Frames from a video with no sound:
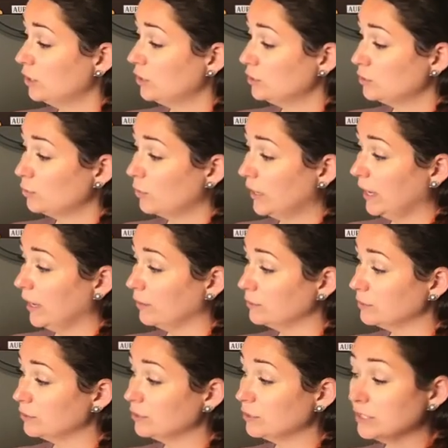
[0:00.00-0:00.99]
So
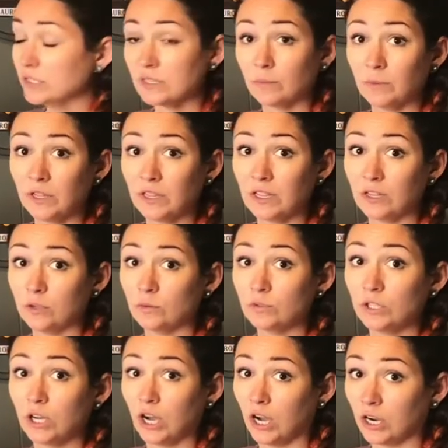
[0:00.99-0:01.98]
counselors, somebody that you
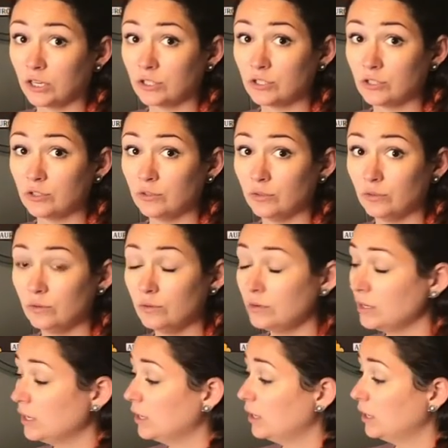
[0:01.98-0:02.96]
talk to
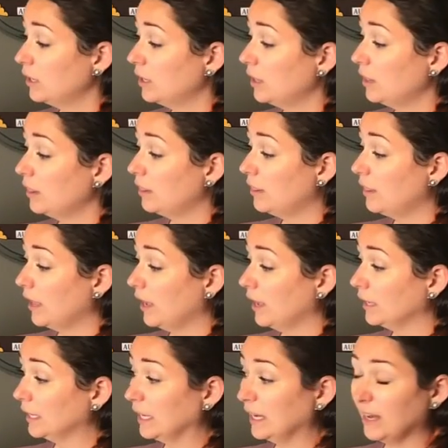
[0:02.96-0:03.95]

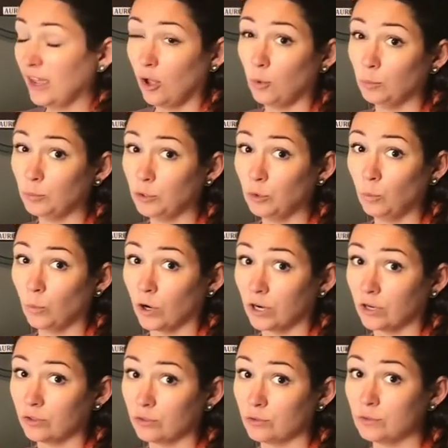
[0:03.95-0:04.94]
that can help you
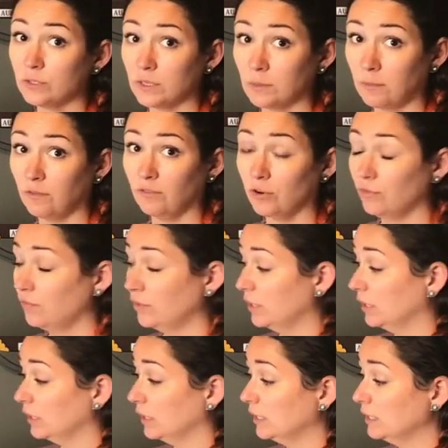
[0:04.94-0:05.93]
work through some of your
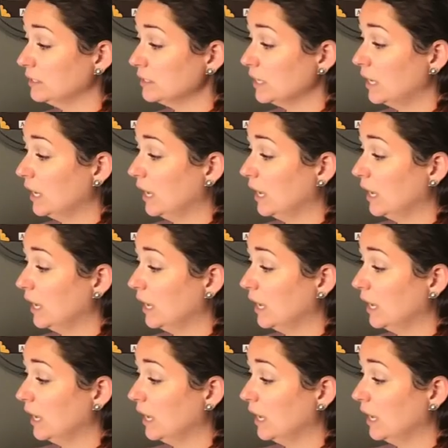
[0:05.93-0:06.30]
feelings.